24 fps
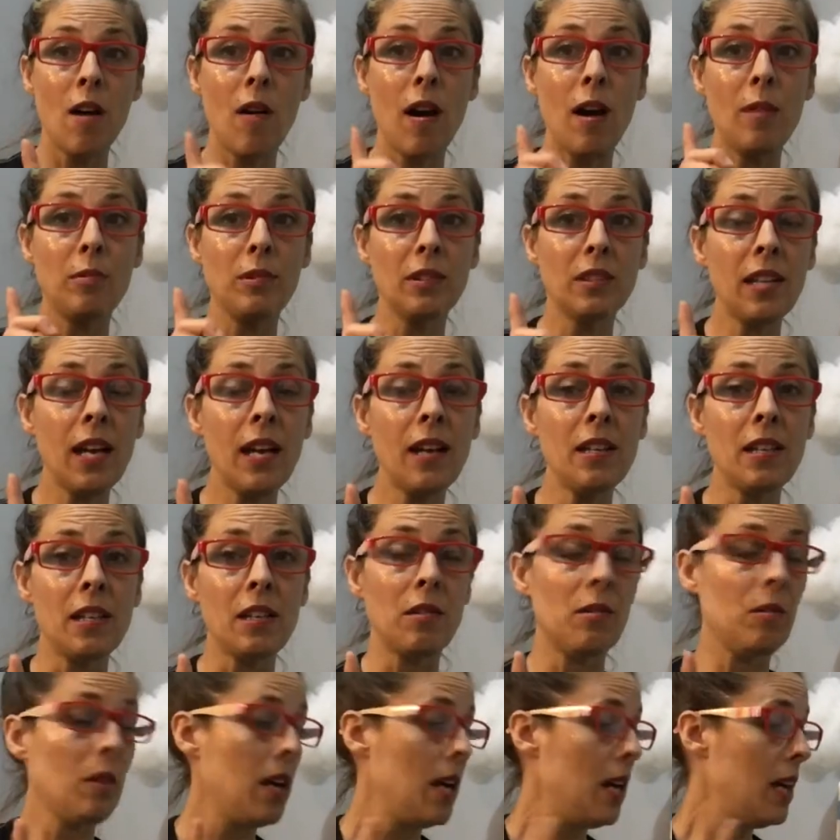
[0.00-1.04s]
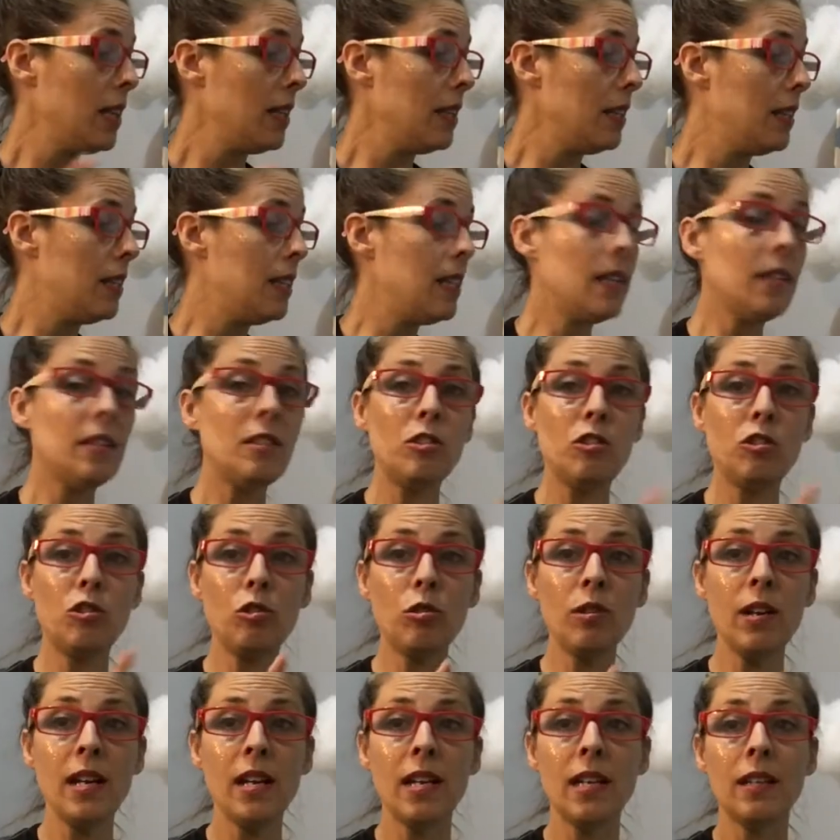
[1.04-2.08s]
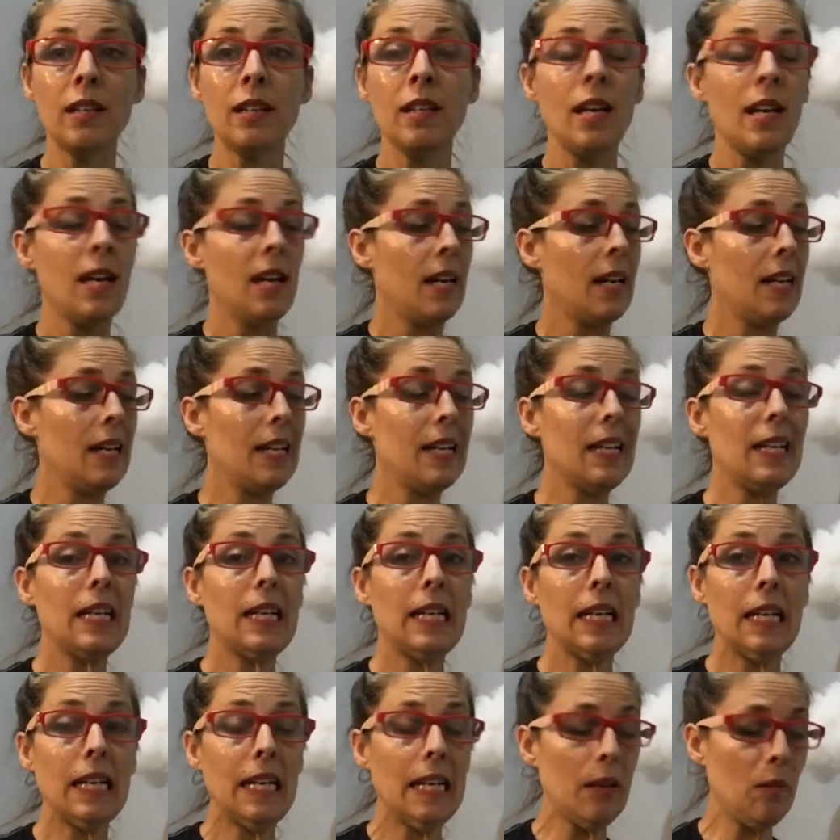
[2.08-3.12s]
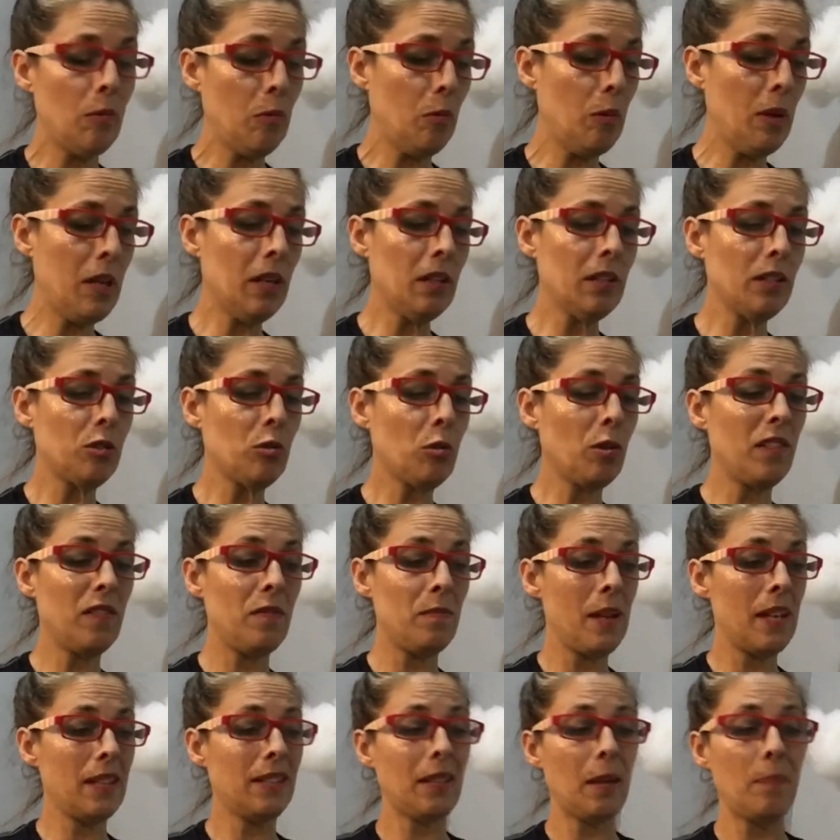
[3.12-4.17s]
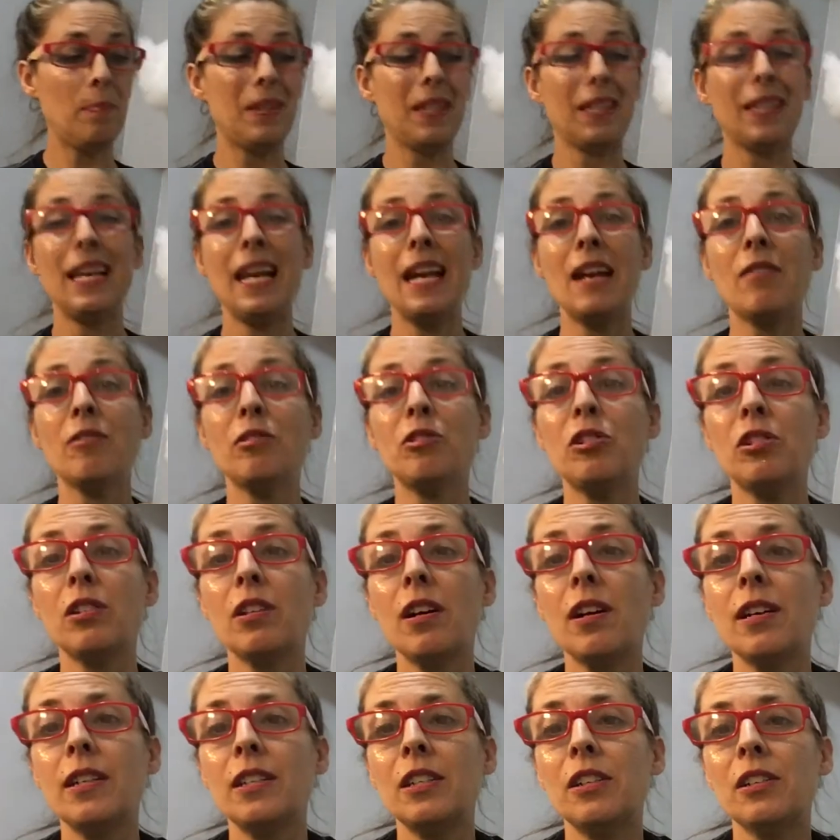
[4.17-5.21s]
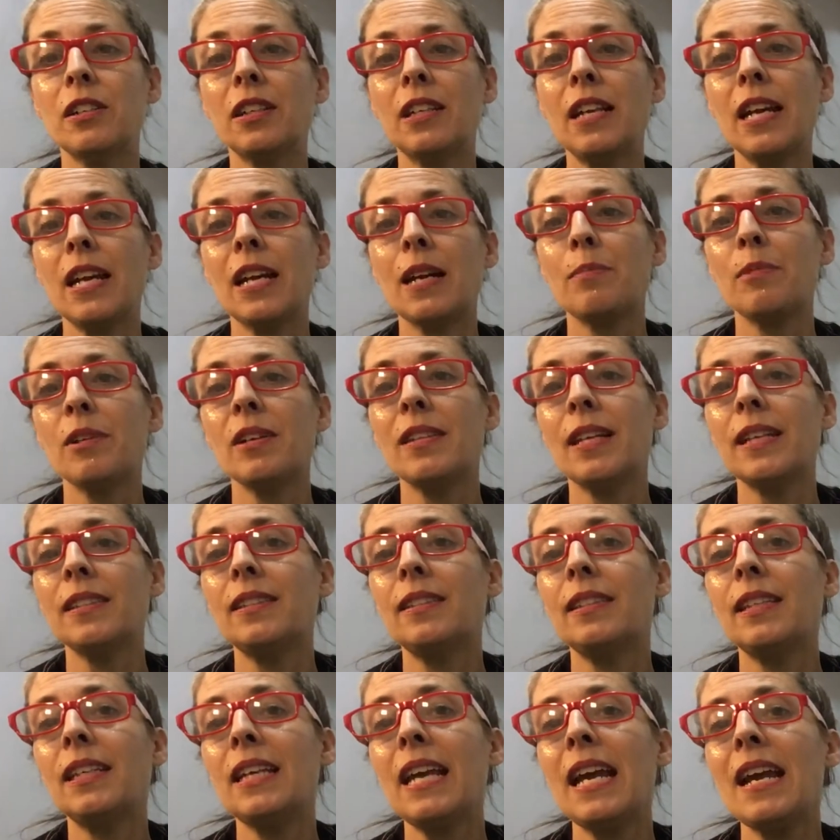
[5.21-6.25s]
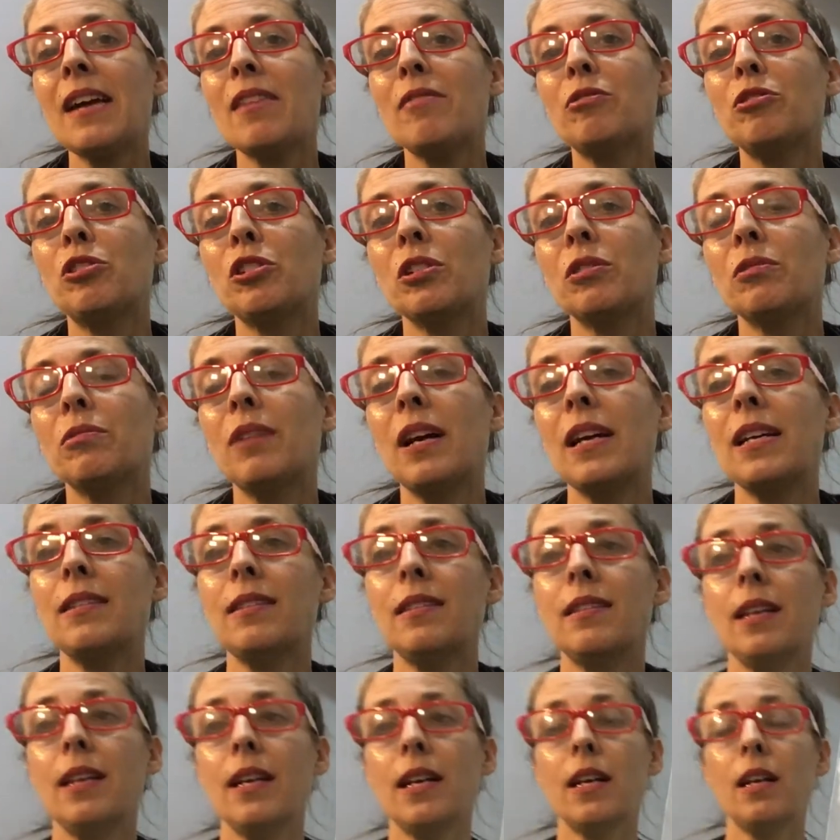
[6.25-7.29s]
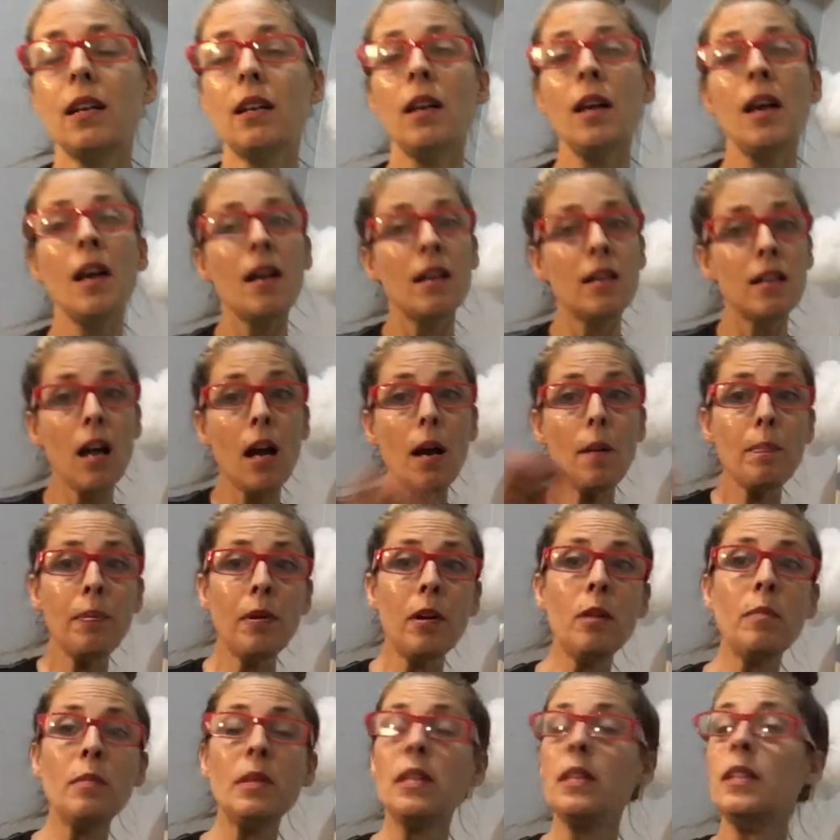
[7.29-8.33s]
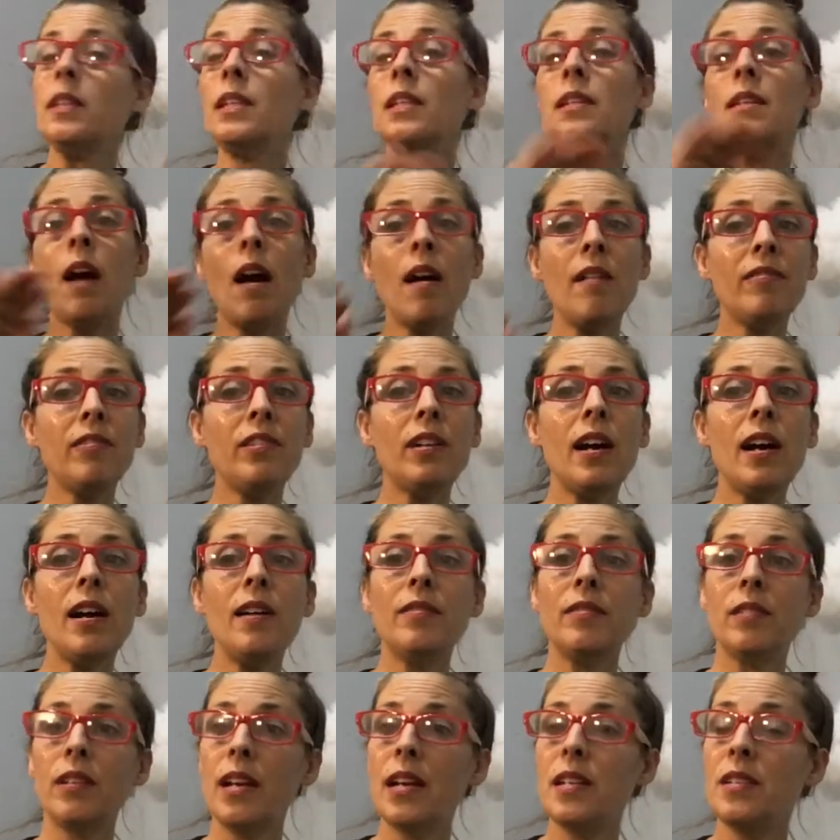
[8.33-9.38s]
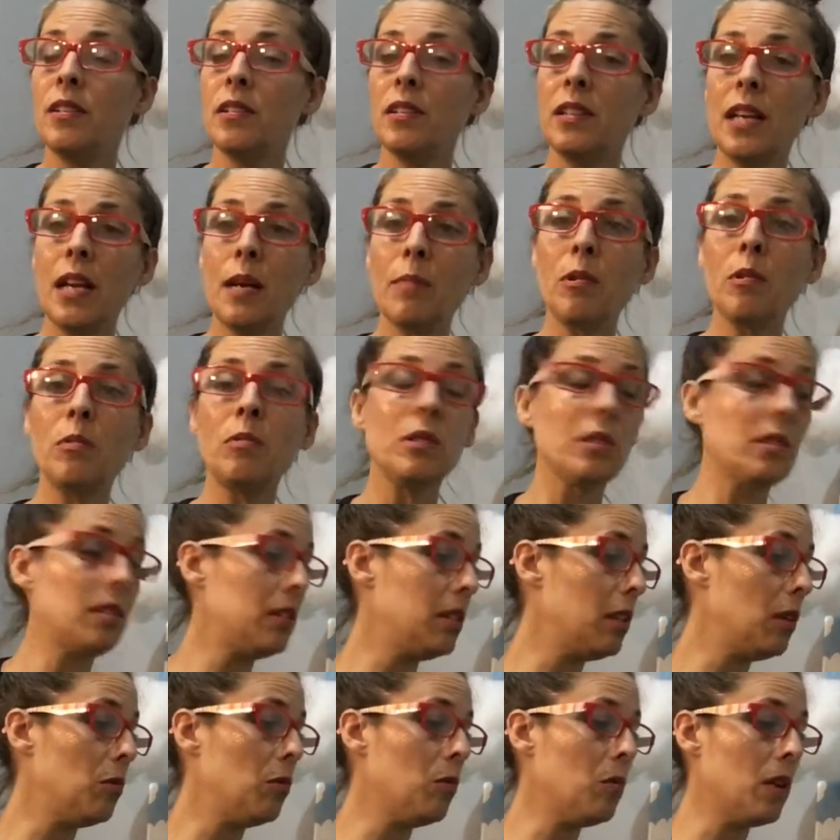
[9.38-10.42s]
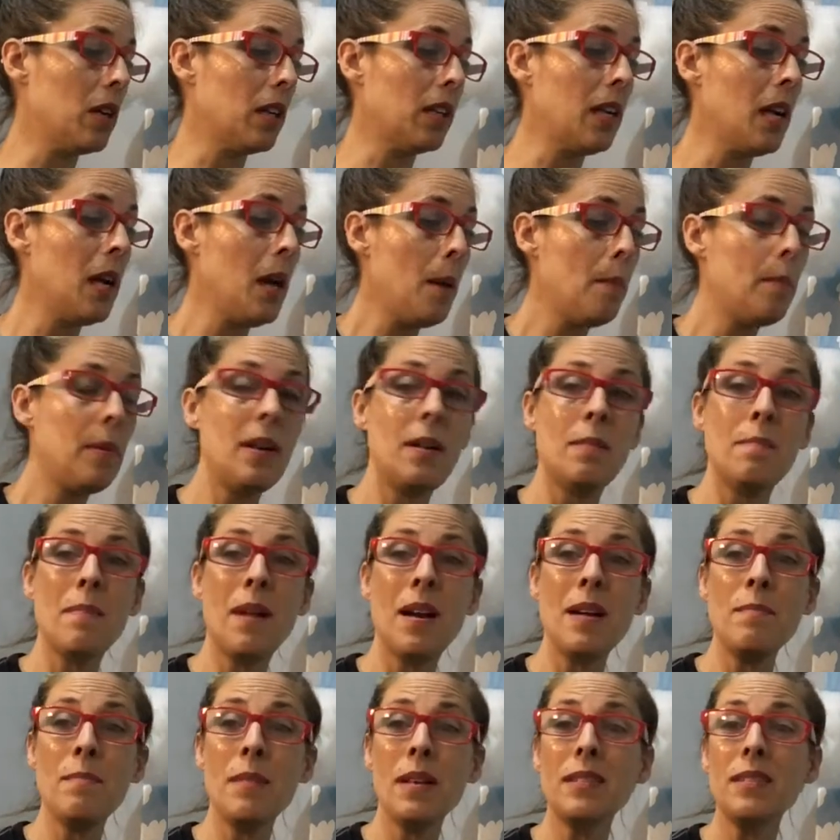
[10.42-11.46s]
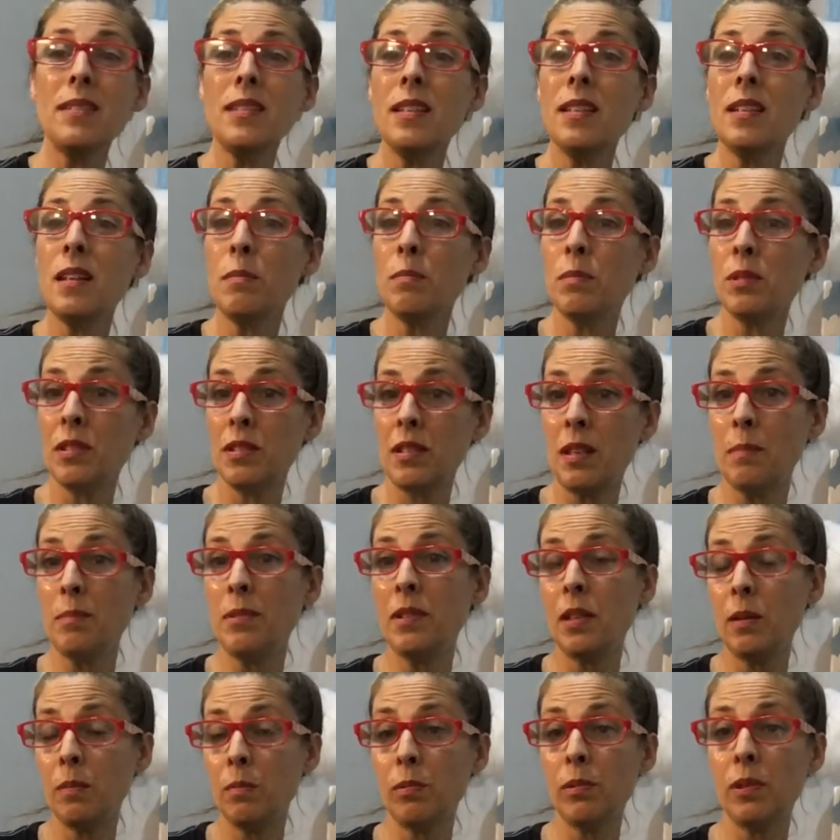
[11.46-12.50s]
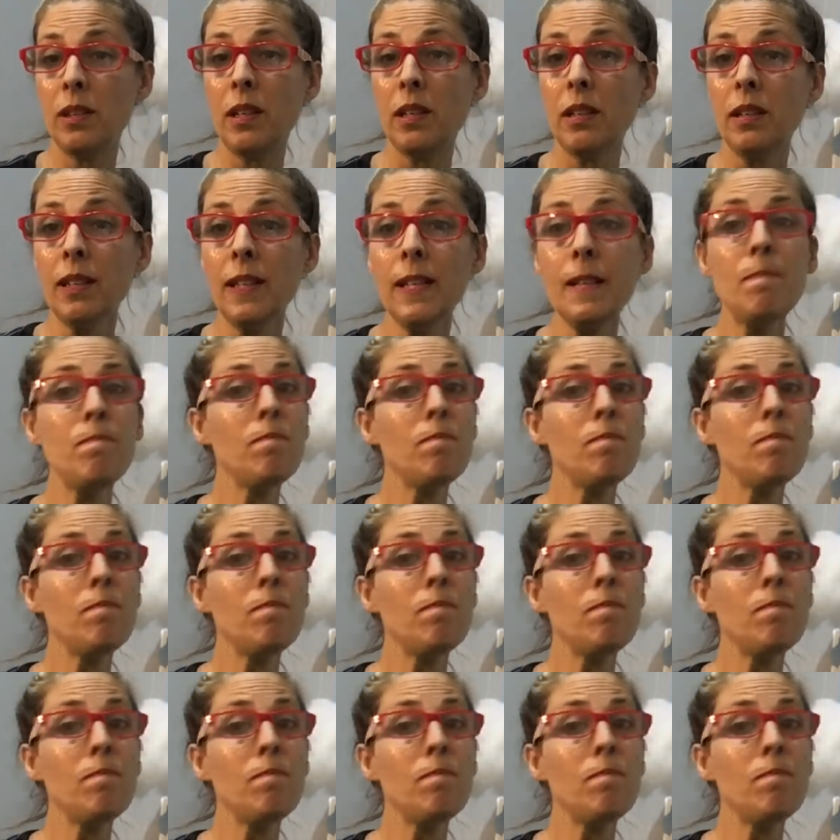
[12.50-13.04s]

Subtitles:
I will tell you, this trick, it will sort of mess up the counter on your camera. That's the counter right there. Not permanently, not forever, and your camera will still work, but it might mess the numbers up temporarily,